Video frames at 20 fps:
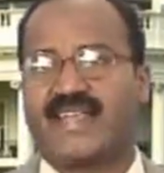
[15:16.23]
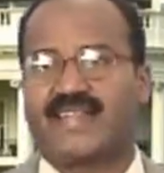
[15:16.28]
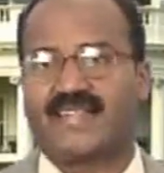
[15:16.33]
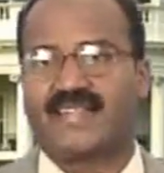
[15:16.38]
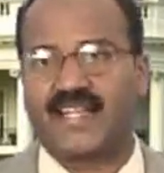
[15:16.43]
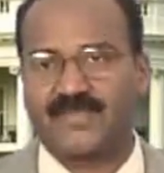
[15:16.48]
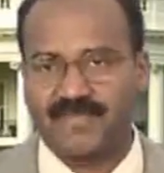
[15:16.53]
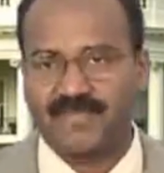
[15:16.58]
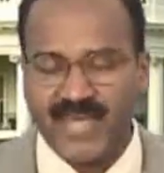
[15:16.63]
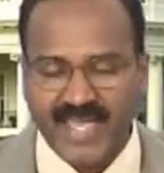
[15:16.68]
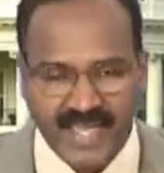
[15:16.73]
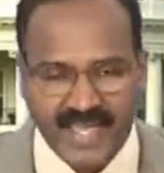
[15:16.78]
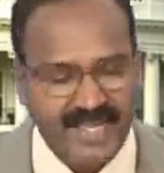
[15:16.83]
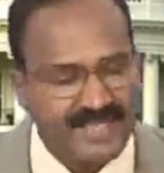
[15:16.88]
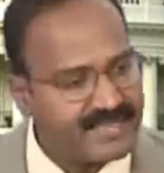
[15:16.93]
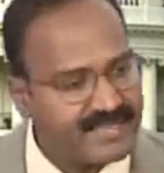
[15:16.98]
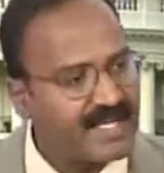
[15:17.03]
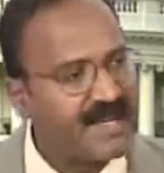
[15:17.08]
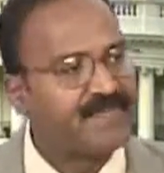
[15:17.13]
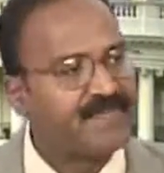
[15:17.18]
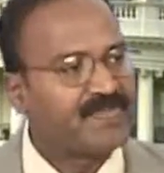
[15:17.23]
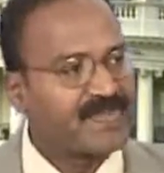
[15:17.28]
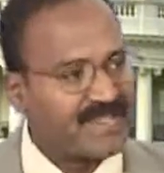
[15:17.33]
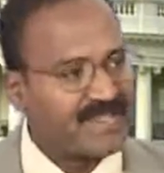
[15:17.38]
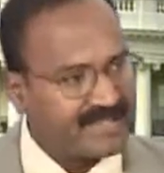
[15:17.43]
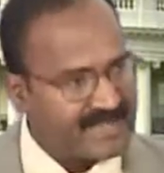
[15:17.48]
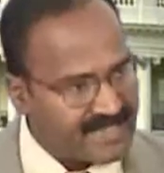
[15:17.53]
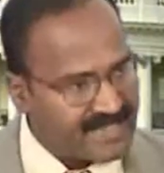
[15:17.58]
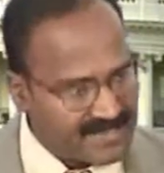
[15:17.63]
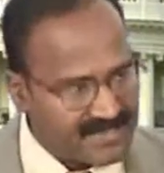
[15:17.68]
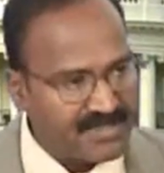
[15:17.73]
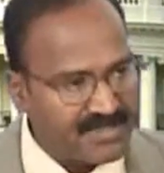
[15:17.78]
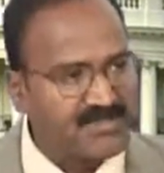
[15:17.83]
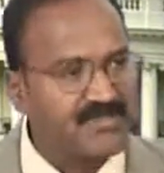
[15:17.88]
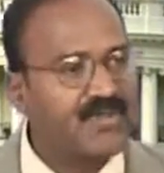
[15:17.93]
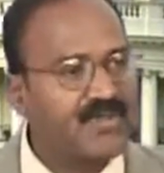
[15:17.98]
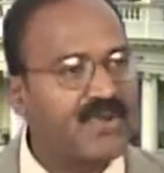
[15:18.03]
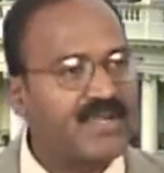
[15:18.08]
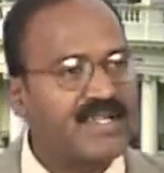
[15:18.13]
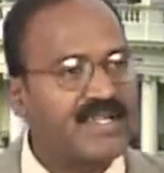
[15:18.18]
That means
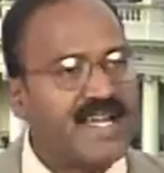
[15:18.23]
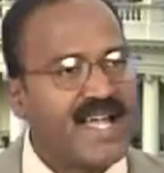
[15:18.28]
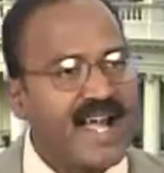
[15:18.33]
624